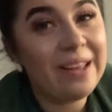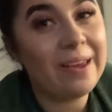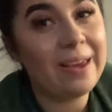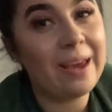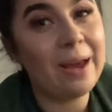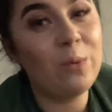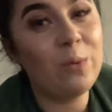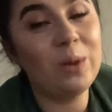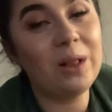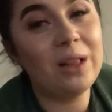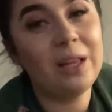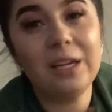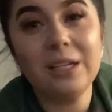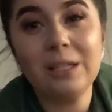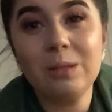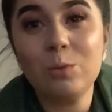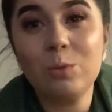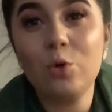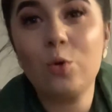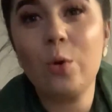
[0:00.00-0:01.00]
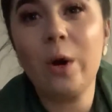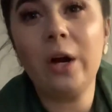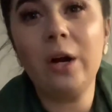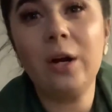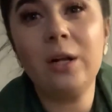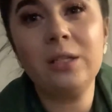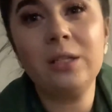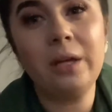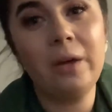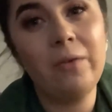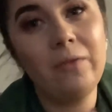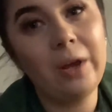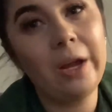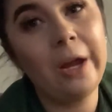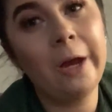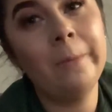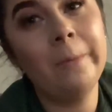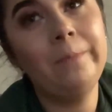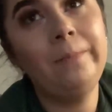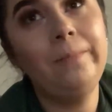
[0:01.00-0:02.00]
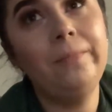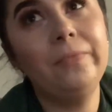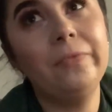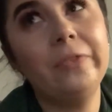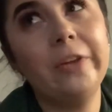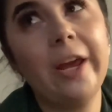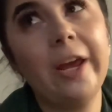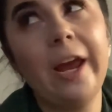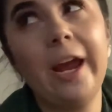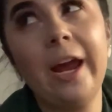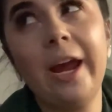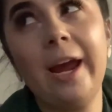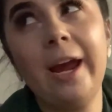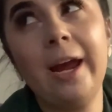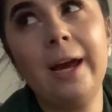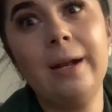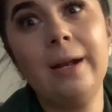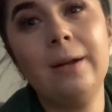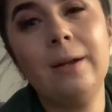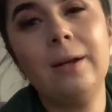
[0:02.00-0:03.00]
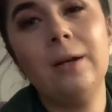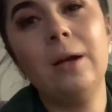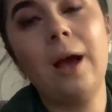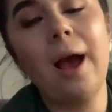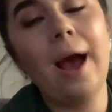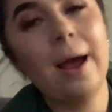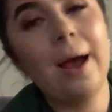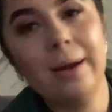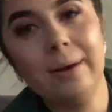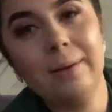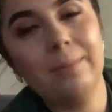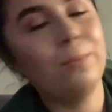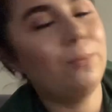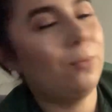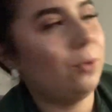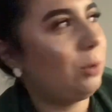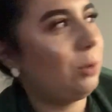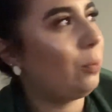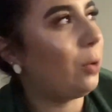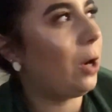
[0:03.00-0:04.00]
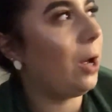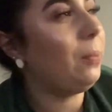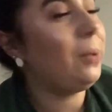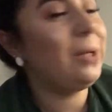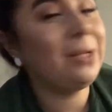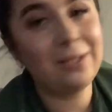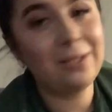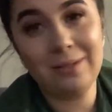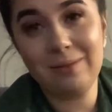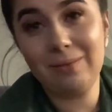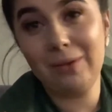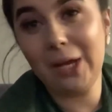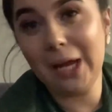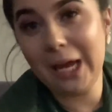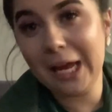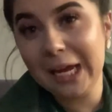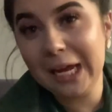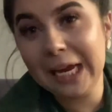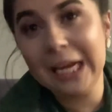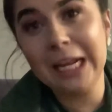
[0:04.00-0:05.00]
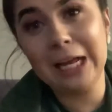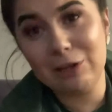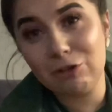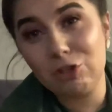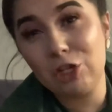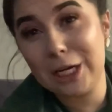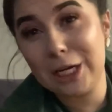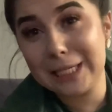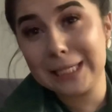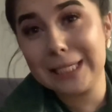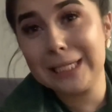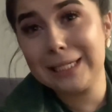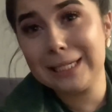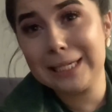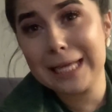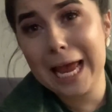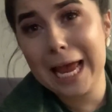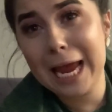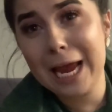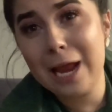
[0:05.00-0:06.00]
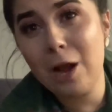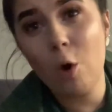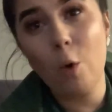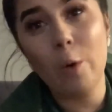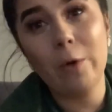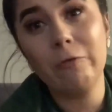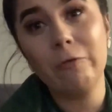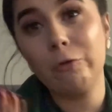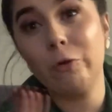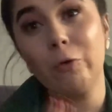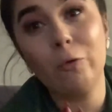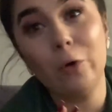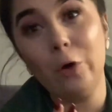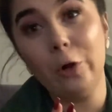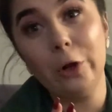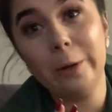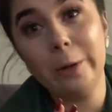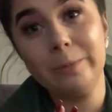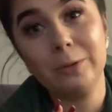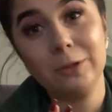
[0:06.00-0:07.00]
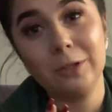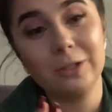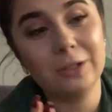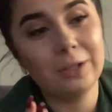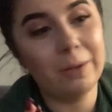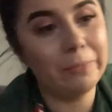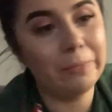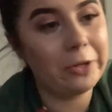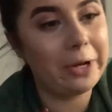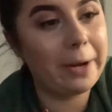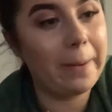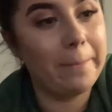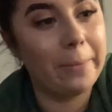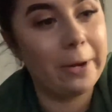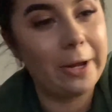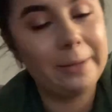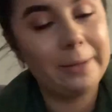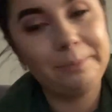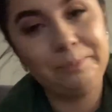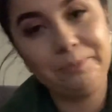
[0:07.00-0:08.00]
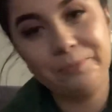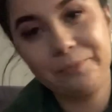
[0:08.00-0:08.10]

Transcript: again with Lizzie McGuire on TV. And I was probably eating Cheez-Its then or for roll-ups or something, but